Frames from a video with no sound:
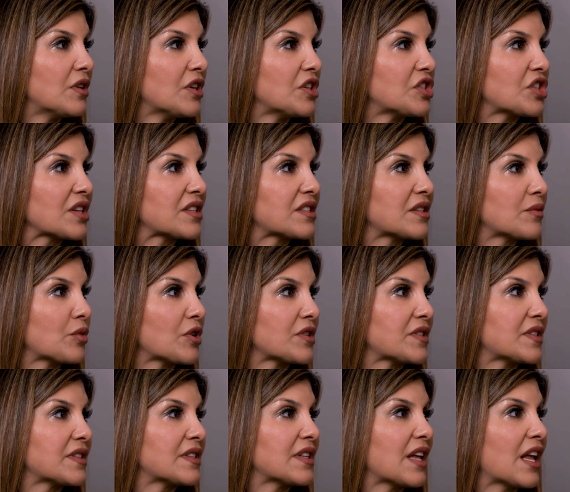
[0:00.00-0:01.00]
digestive
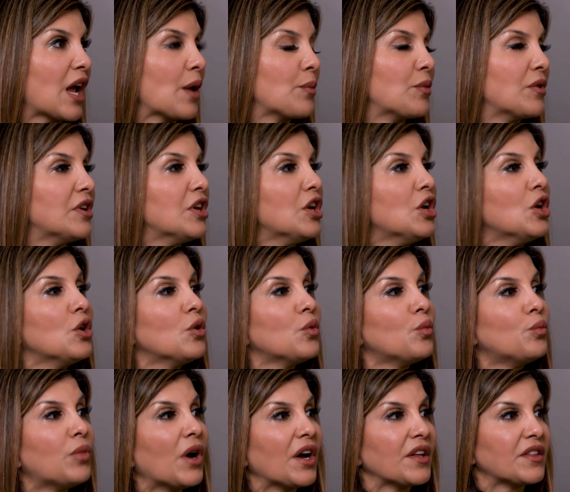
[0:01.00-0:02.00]
processes that happen
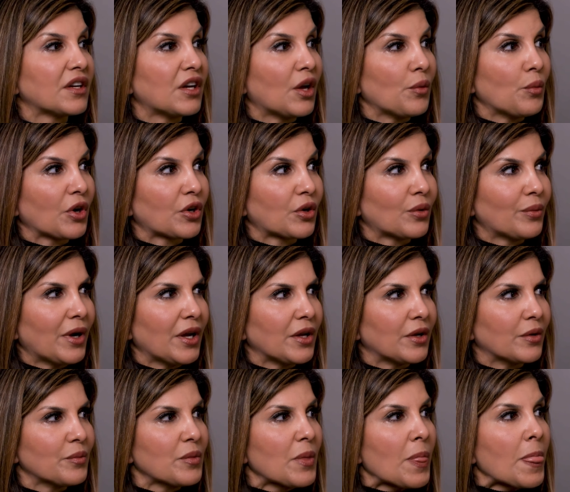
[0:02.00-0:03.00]
by the gut
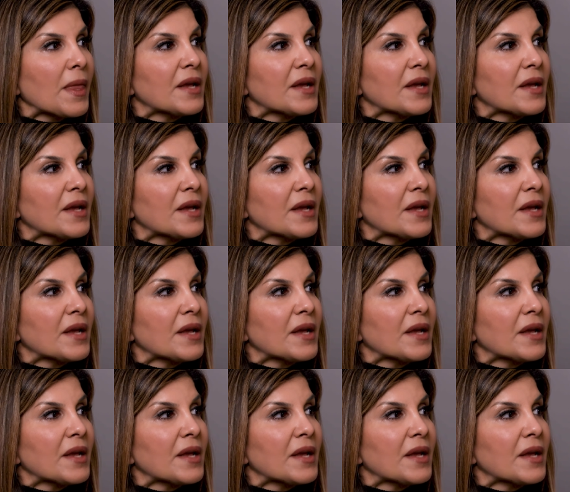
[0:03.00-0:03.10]
microbiome.